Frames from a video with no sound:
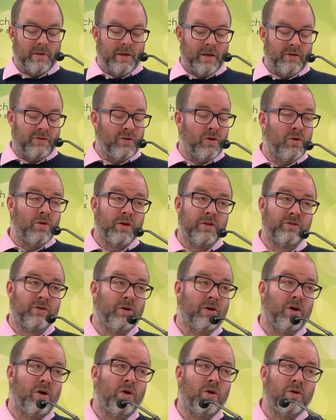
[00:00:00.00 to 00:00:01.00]
It's got
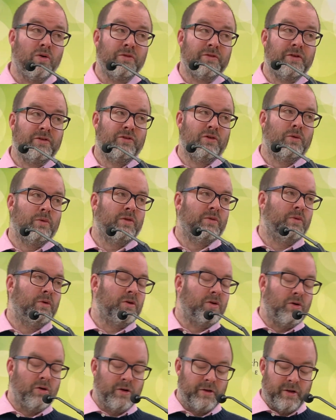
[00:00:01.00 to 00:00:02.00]
all to do with
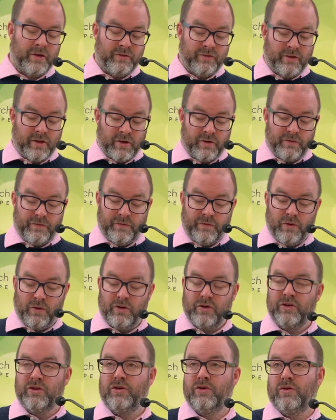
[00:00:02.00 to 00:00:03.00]
what God has done
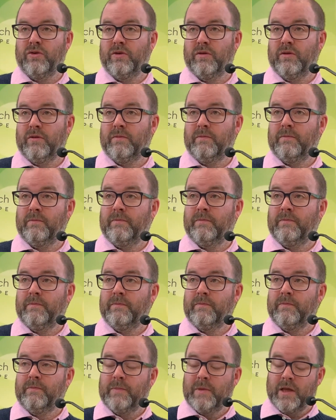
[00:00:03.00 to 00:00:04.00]
for you
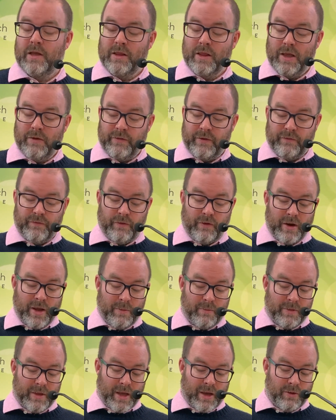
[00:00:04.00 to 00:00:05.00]
and living for
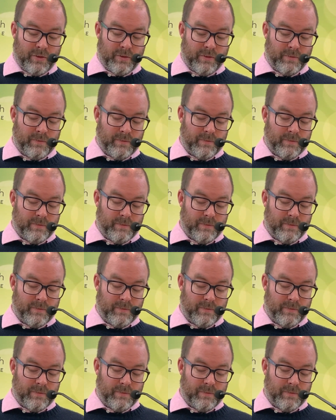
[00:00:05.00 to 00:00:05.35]
him now.